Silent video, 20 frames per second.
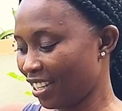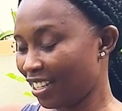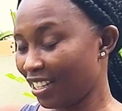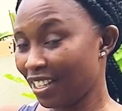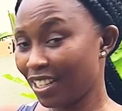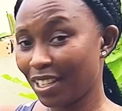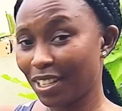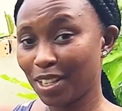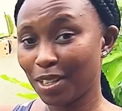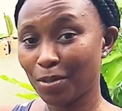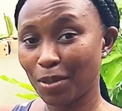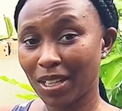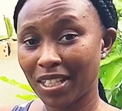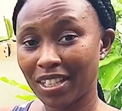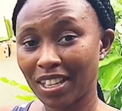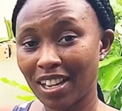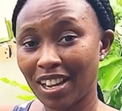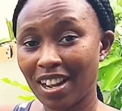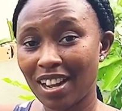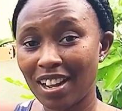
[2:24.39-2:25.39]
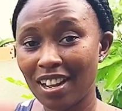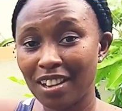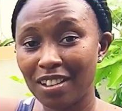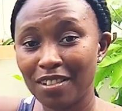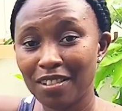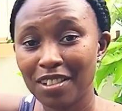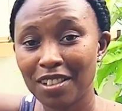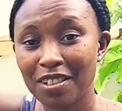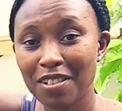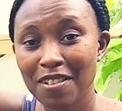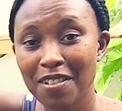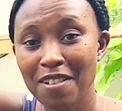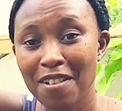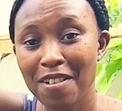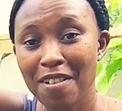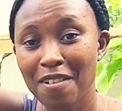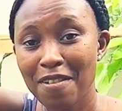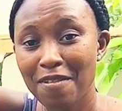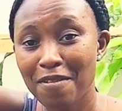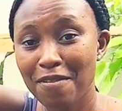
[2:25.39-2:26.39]
This is what you call
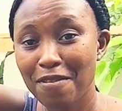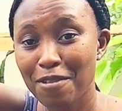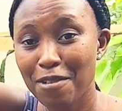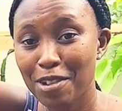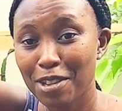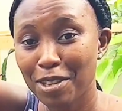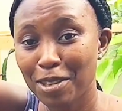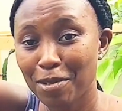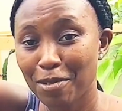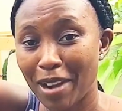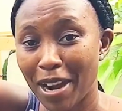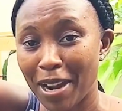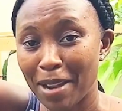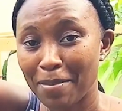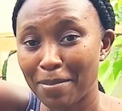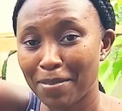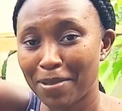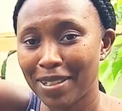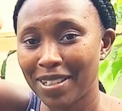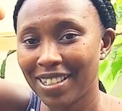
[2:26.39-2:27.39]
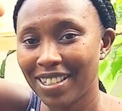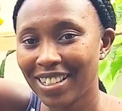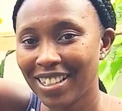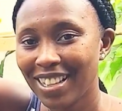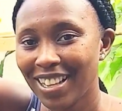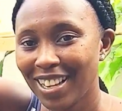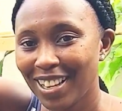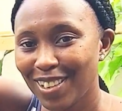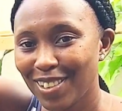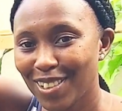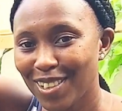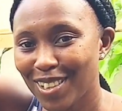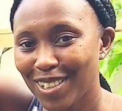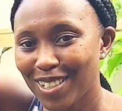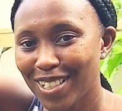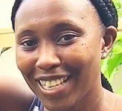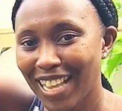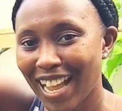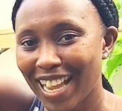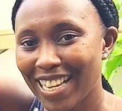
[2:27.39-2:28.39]
force ripe. Look how
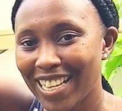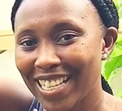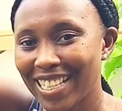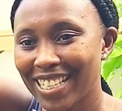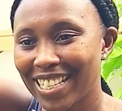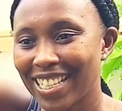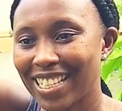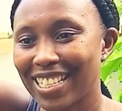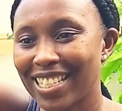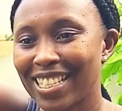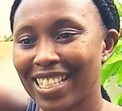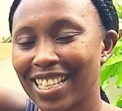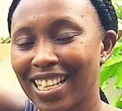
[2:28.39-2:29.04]
tiny it is.